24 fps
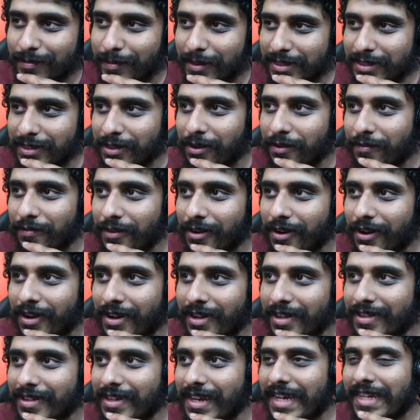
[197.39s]
But so
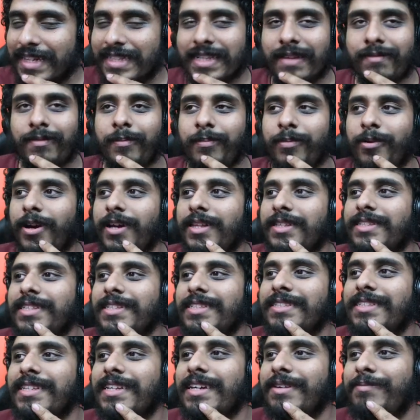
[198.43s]
far, 87 points
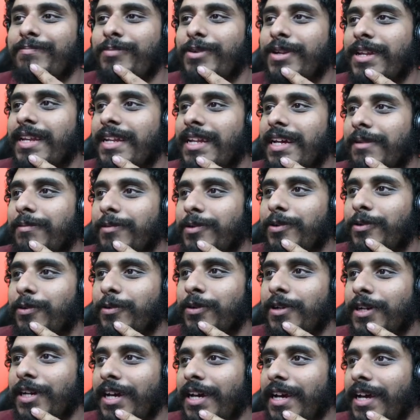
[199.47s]
is pretty damn
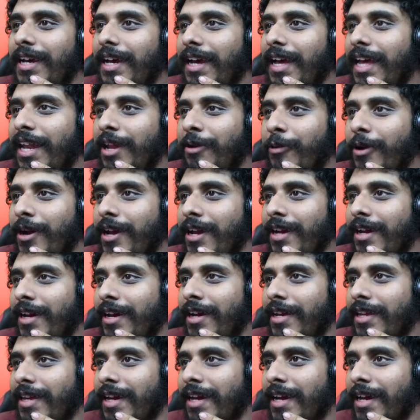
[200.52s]
cool. Anyway,
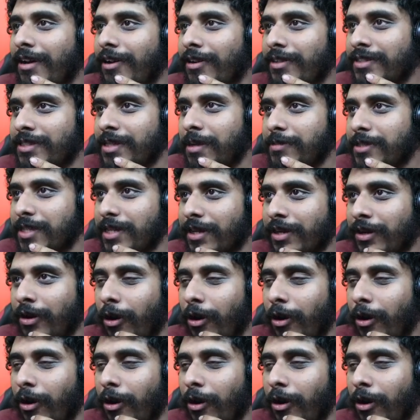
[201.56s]
in terms of the